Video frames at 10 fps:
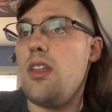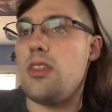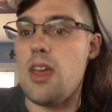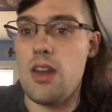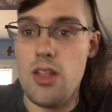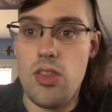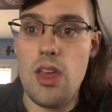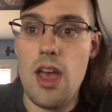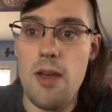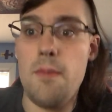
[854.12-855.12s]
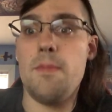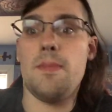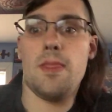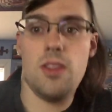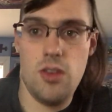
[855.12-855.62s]
they did say
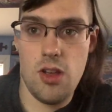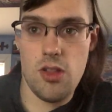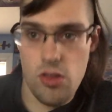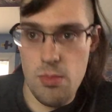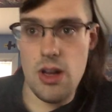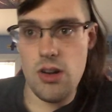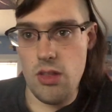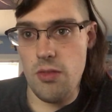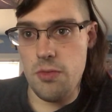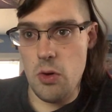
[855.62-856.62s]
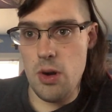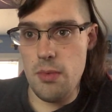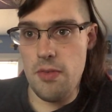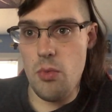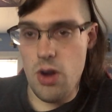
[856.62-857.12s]
you can submit another form
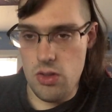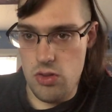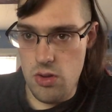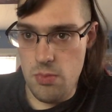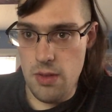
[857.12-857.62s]
if you want to,